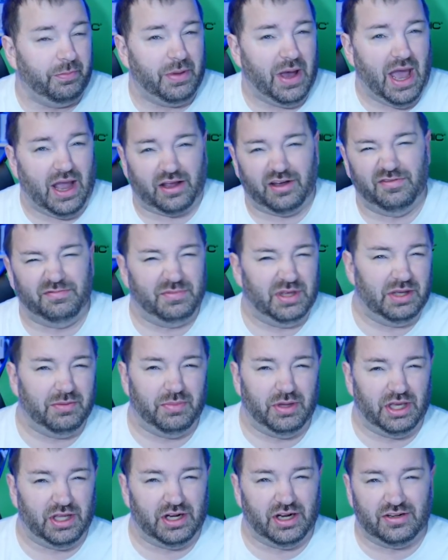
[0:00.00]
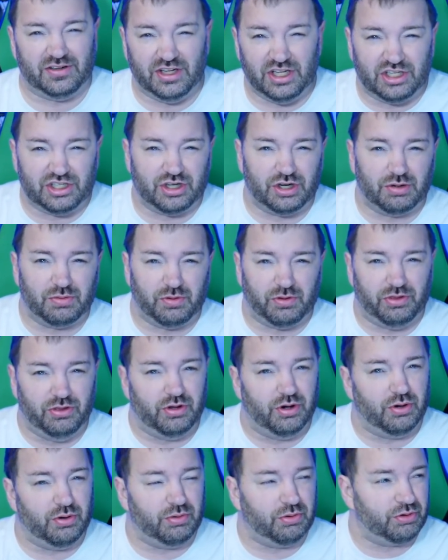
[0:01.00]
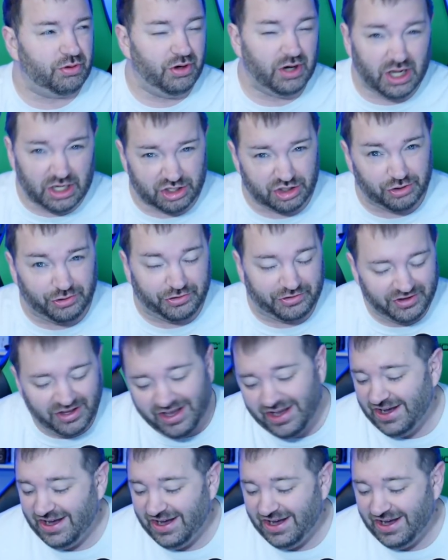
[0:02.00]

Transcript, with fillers: back of me being a teacher with no credentials.